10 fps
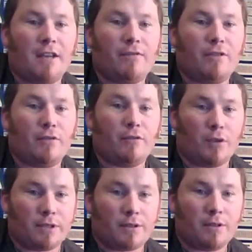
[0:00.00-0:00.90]
for your
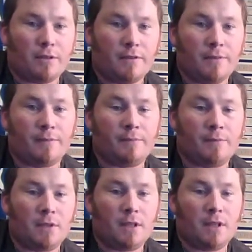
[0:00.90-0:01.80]
voice.
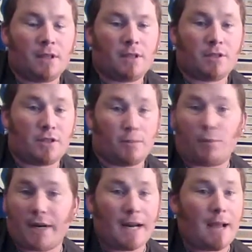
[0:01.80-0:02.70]
Just to
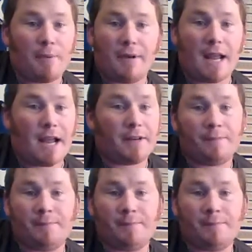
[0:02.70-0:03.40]
bring it up and down